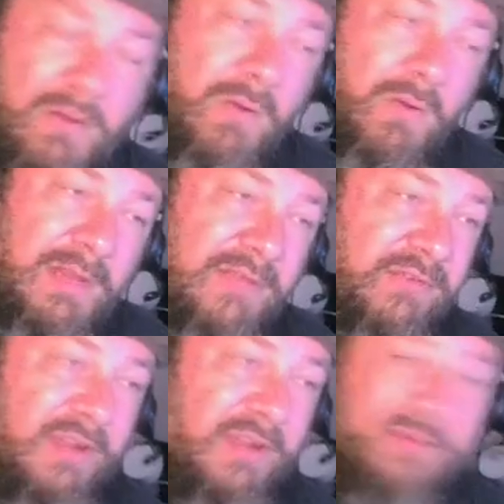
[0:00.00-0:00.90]
list
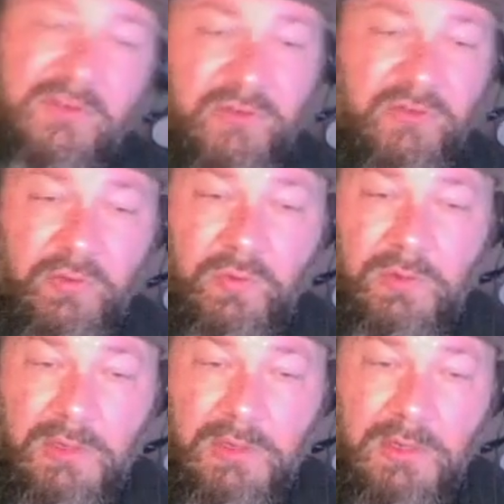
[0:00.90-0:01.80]
doesn't do
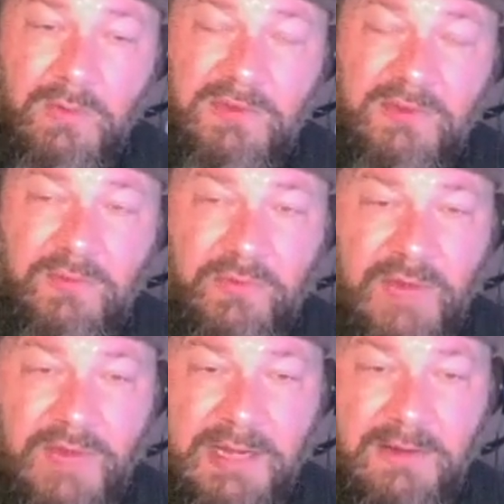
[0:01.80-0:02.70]
what you were
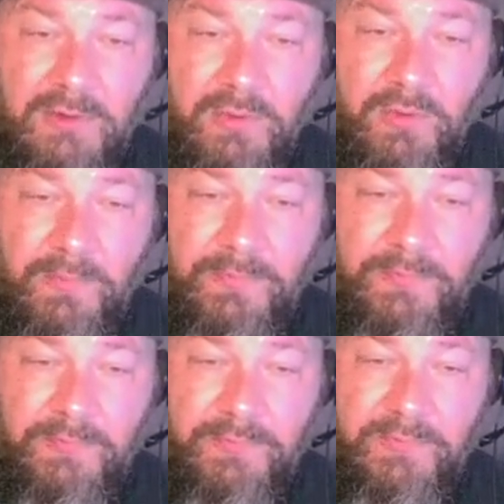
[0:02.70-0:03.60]
trying to do.
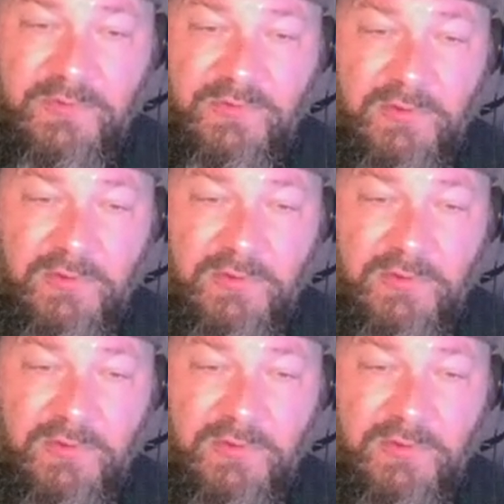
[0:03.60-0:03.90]
So just